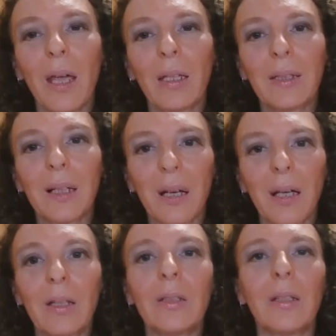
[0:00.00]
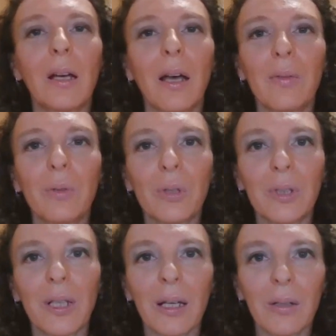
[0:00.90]
and I
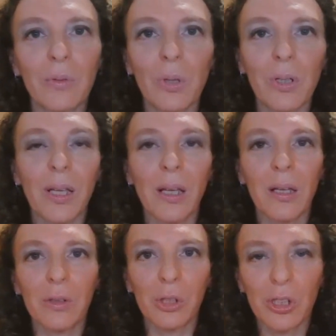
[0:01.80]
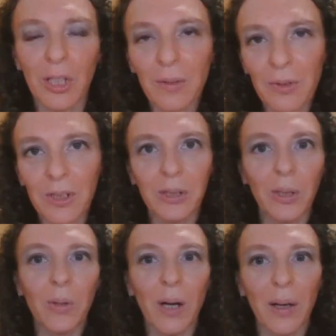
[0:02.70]
was like working shifts,
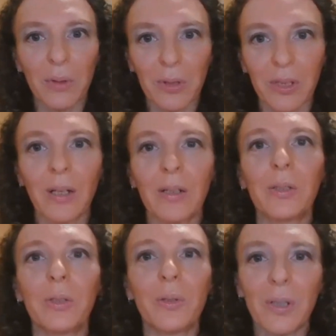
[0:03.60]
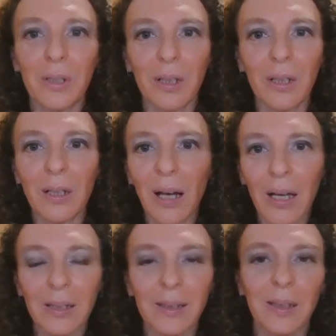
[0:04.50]
so I was there during the
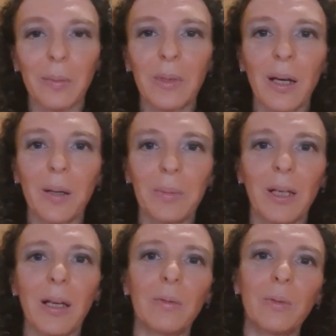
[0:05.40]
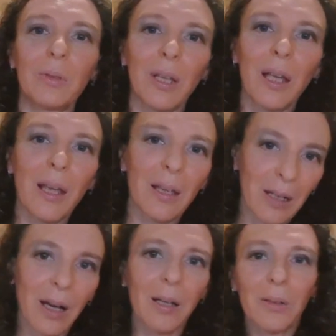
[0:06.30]
night. Sometimes I would
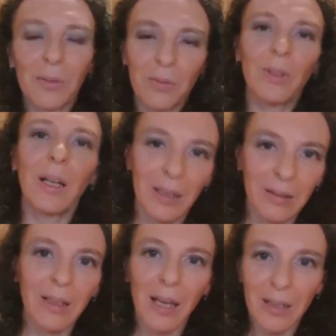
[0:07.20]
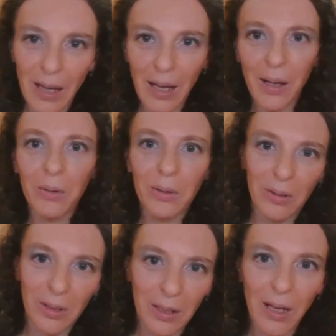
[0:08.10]
kind of like lay down
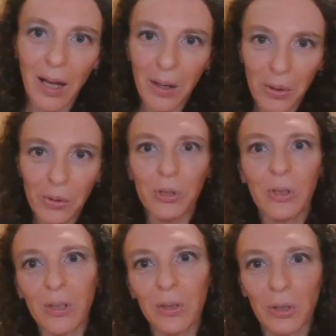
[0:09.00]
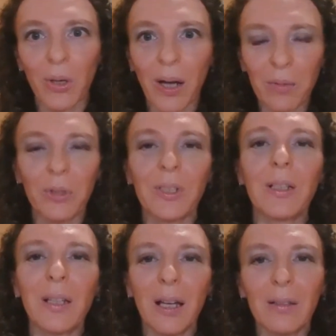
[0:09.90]
on the couch. So I was
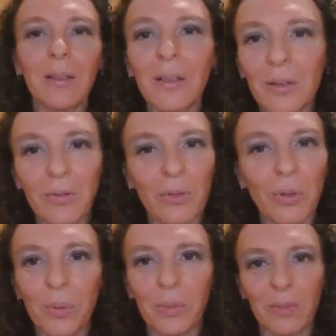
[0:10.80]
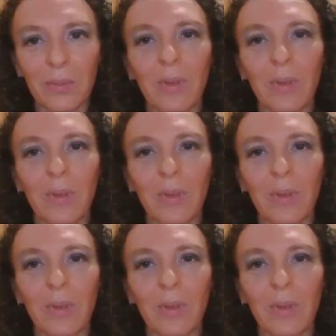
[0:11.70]
in that little room